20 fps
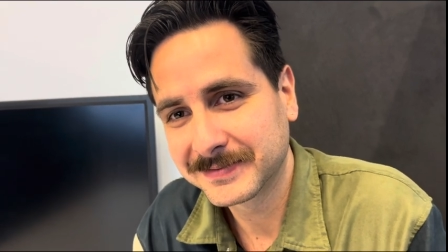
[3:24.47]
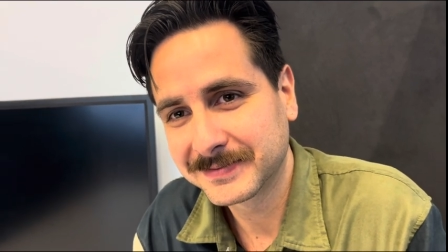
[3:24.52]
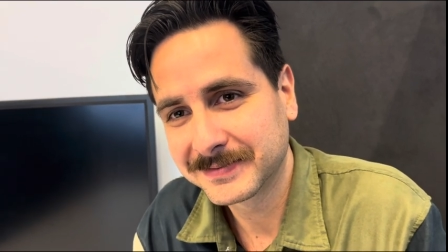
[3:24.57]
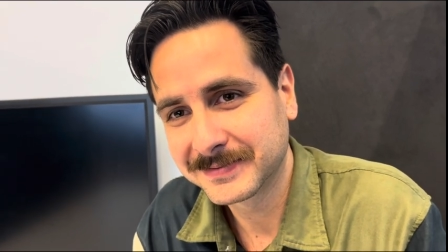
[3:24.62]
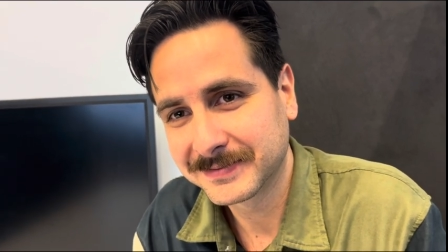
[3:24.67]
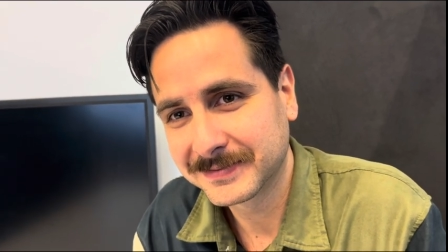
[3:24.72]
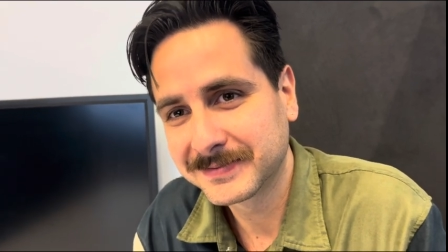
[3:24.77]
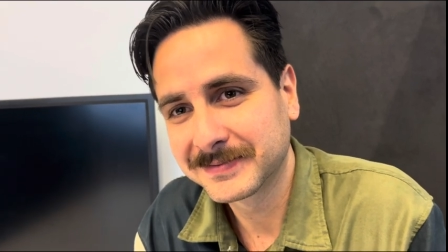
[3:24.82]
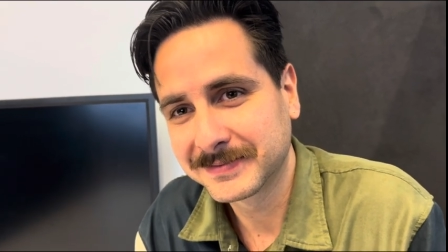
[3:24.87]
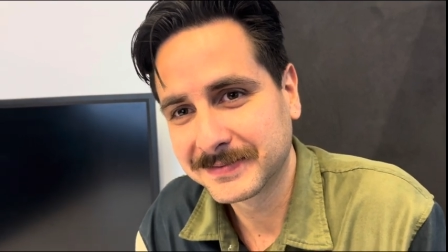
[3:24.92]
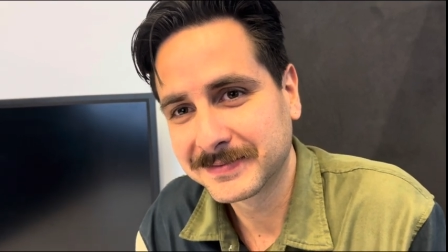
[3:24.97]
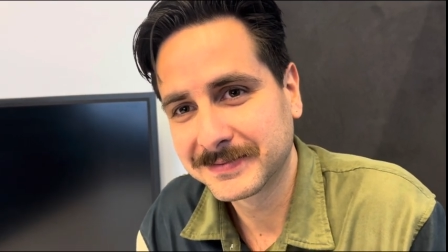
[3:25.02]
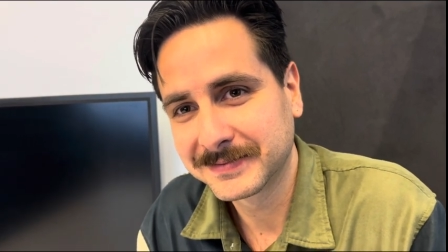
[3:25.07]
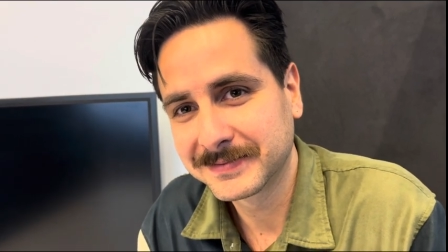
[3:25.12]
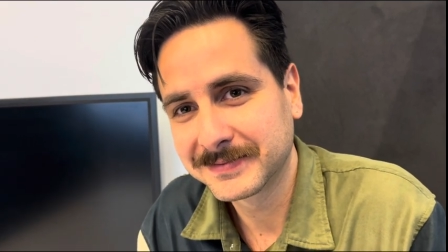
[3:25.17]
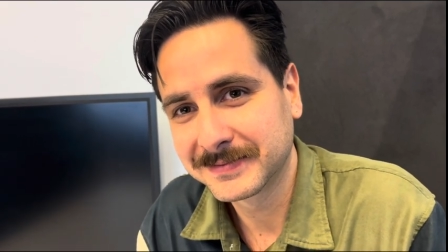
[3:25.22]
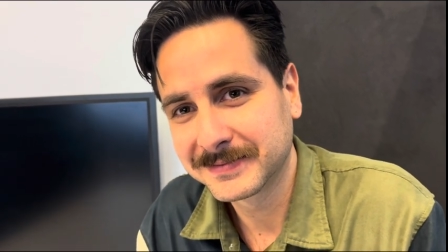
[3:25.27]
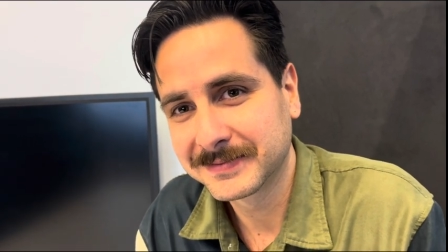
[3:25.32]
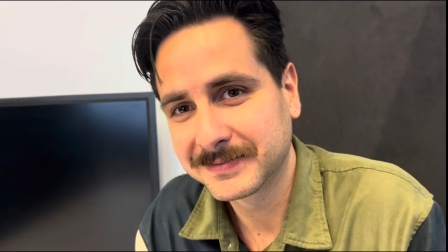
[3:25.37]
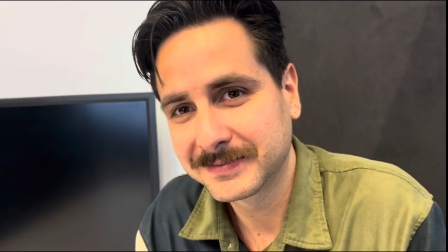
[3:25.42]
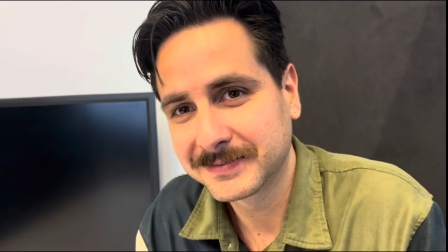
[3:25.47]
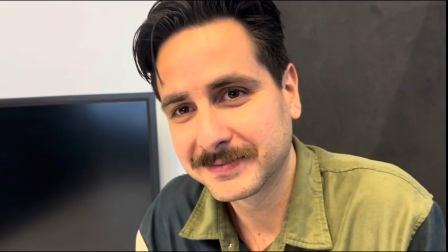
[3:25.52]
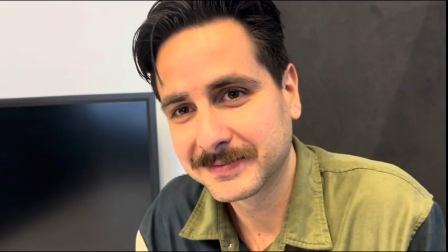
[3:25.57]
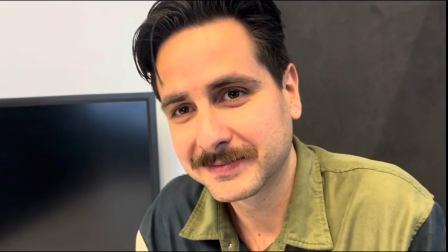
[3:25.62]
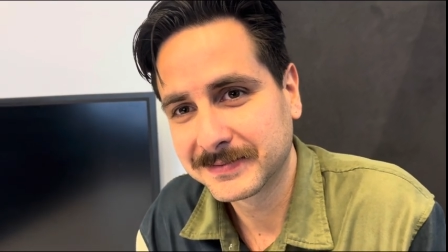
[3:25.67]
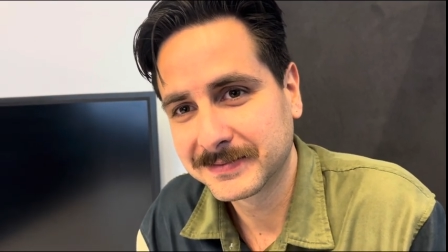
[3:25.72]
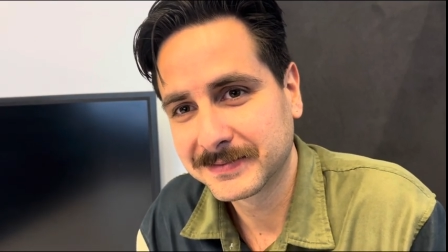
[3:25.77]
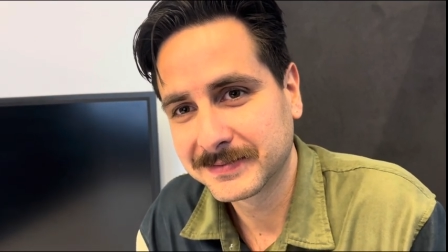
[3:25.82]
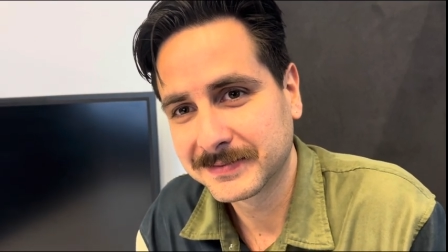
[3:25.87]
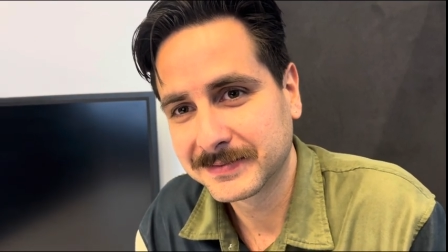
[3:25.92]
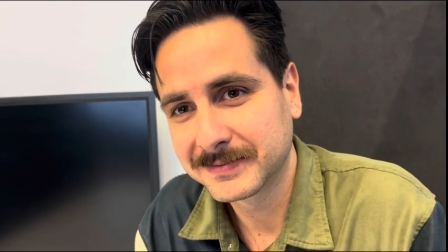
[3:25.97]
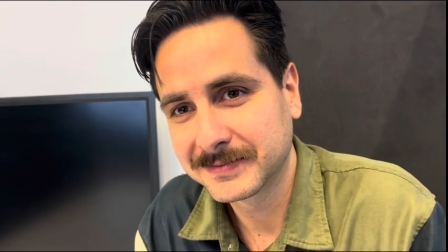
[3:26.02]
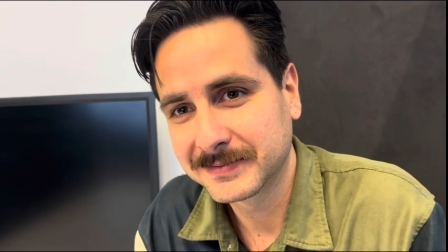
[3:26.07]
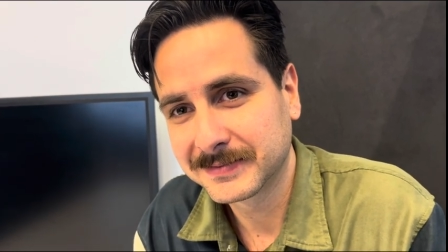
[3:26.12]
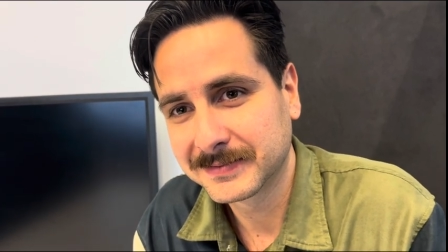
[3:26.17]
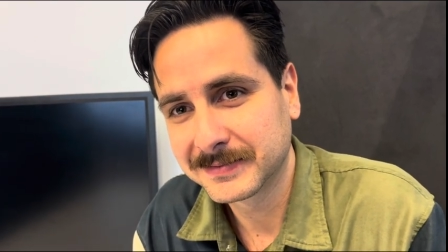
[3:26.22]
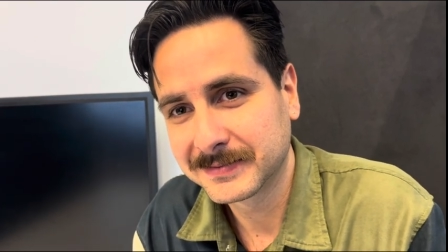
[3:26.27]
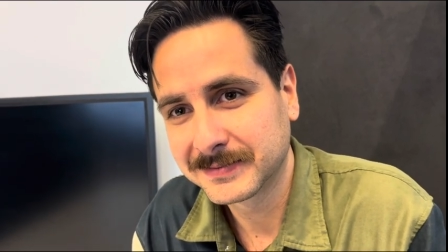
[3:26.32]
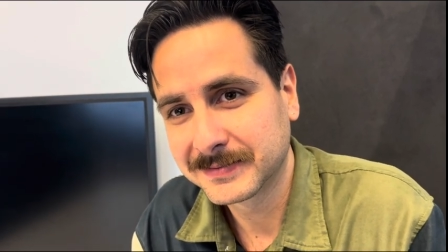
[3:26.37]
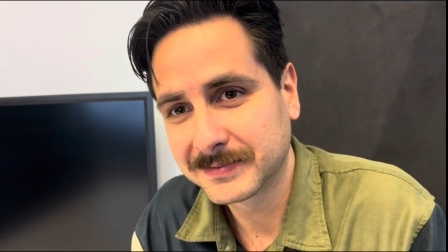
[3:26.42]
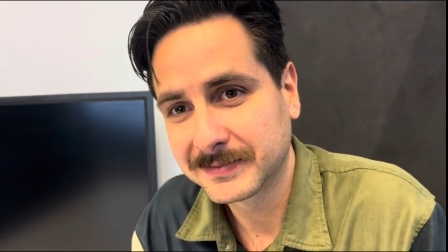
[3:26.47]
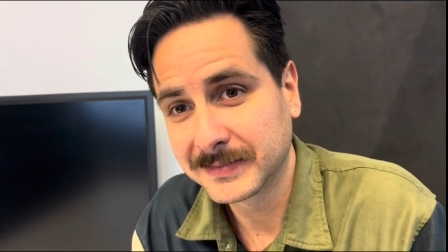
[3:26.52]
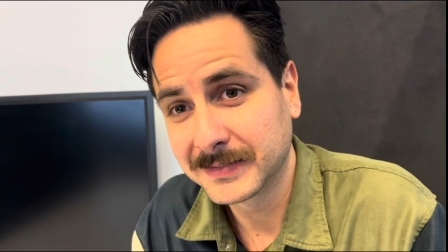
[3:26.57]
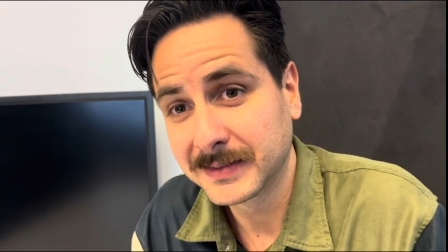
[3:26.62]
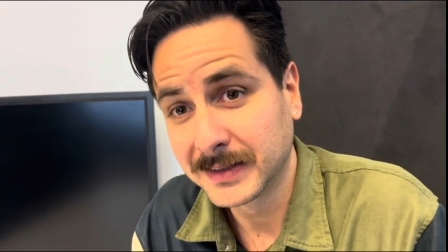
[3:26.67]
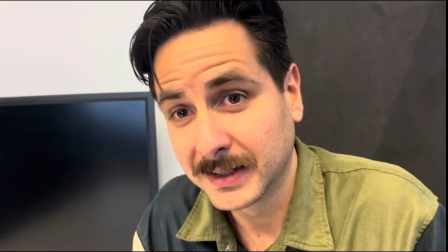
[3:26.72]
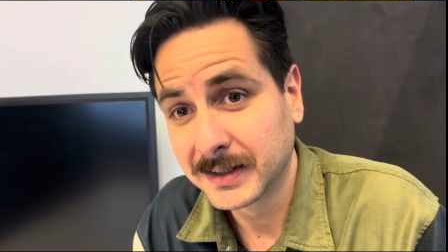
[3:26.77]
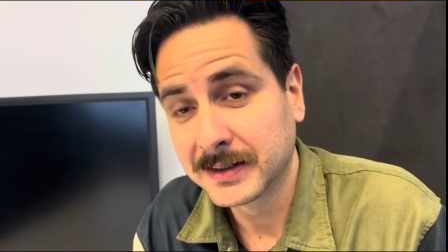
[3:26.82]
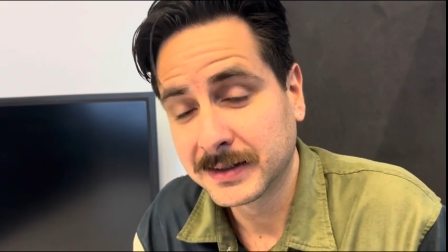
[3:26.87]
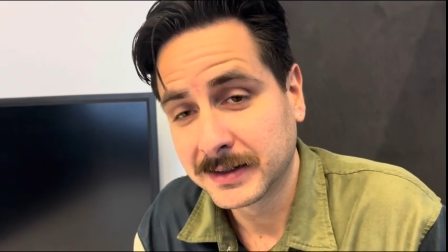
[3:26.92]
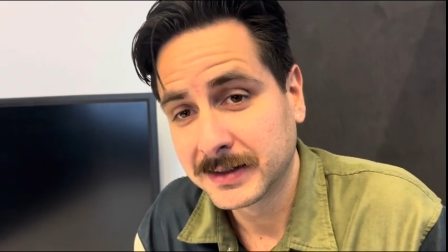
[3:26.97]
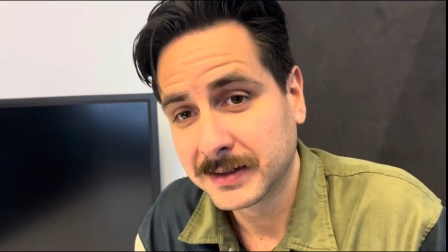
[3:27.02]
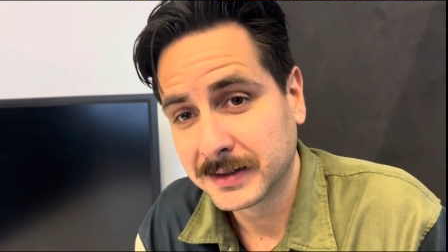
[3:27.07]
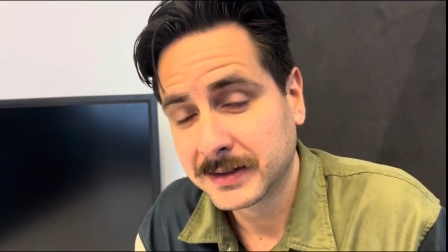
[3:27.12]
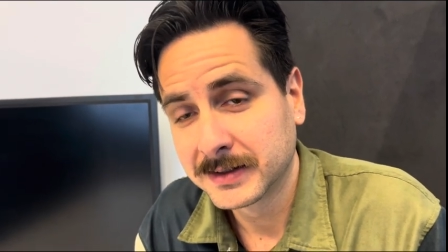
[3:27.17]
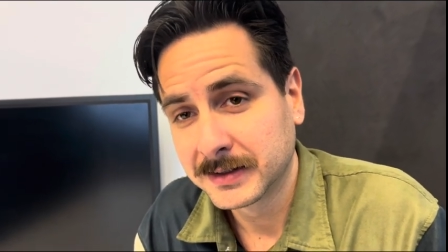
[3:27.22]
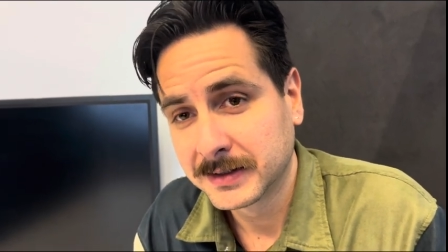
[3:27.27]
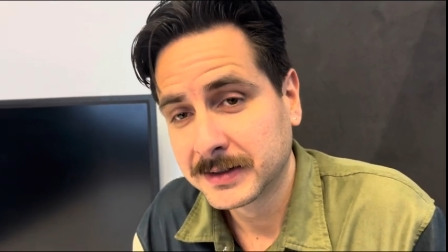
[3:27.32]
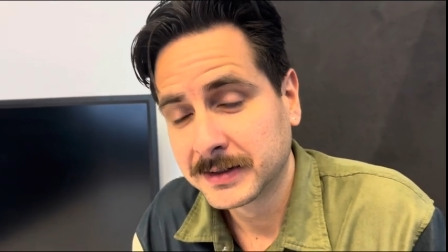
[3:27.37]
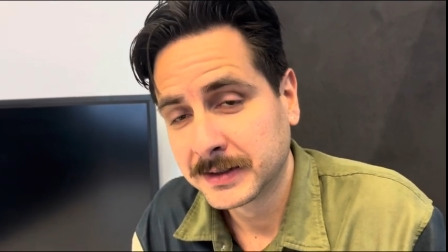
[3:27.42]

it must mean so much to you to begin with, but also